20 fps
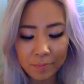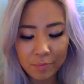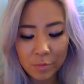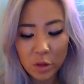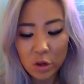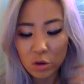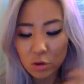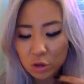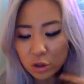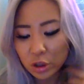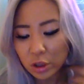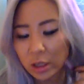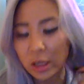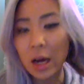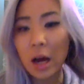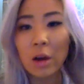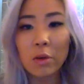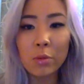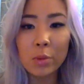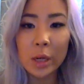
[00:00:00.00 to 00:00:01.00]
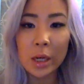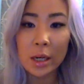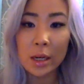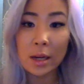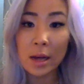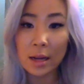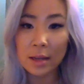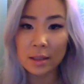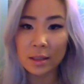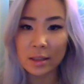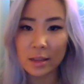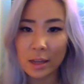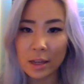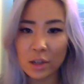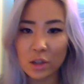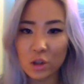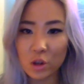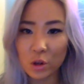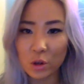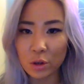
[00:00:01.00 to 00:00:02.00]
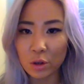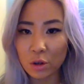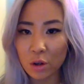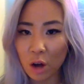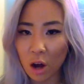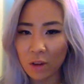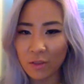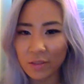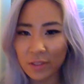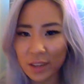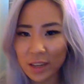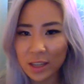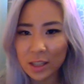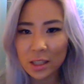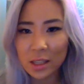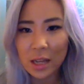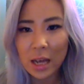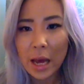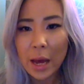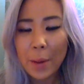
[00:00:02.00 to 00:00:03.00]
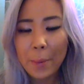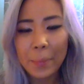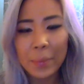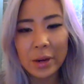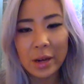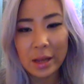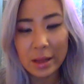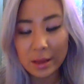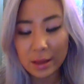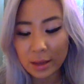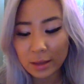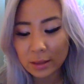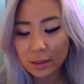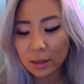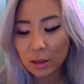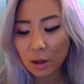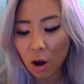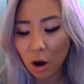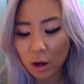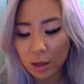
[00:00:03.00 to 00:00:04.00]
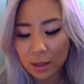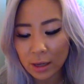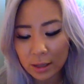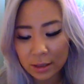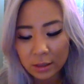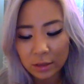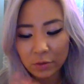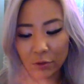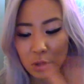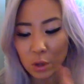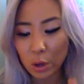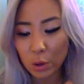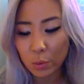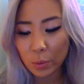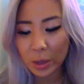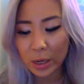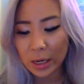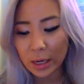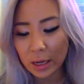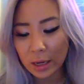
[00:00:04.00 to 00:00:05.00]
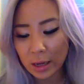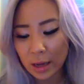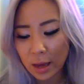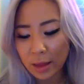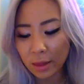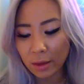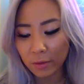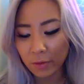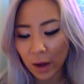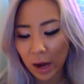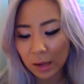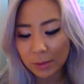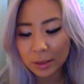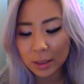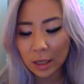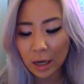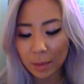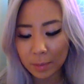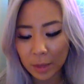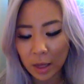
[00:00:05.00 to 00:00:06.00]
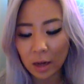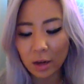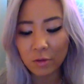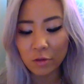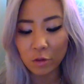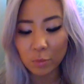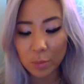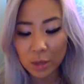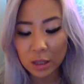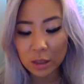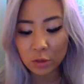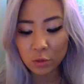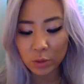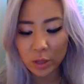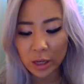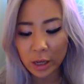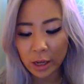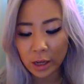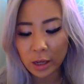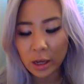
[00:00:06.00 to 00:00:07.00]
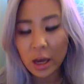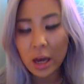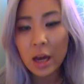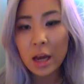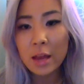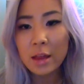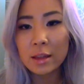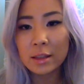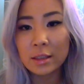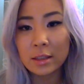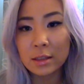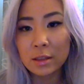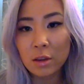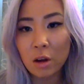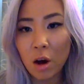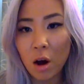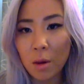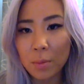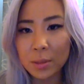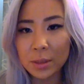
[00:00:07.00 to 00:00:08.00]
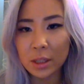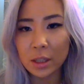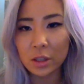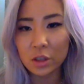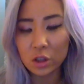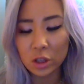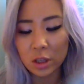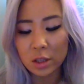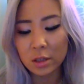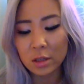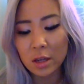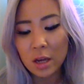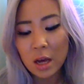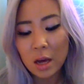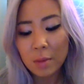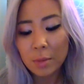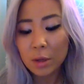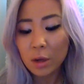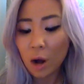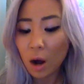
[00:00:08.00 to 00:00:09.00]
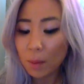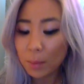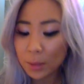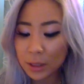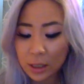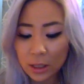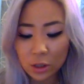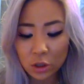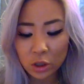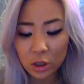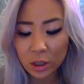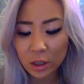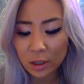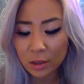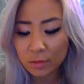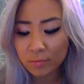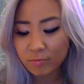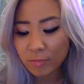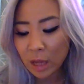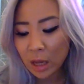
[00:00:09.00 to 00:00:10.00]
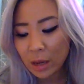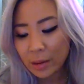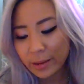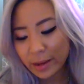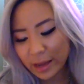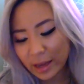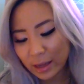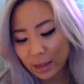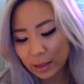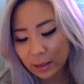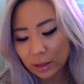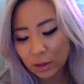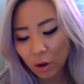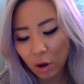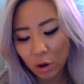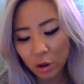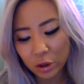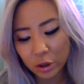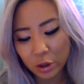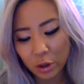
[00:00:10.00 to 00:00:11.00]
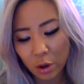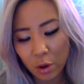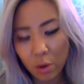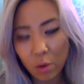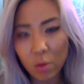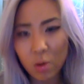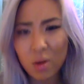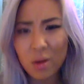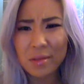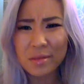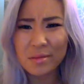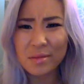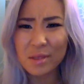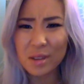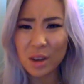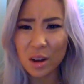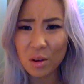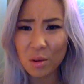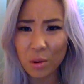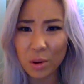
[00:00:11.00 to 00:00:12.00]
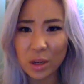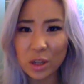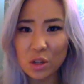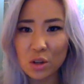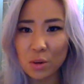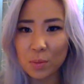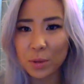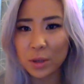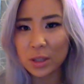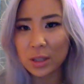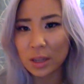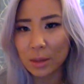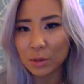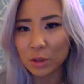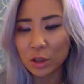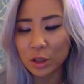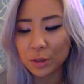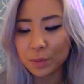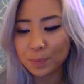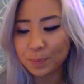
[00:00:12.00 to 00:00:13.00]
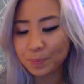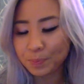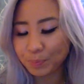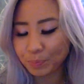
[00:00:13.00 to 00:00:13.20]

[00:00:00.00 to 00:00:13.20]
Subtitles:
usually I'll read it as an internal conflict, but in this context of your reading and the vibes that I'm getting from this reading, this is competition. But competition is also according to your perception.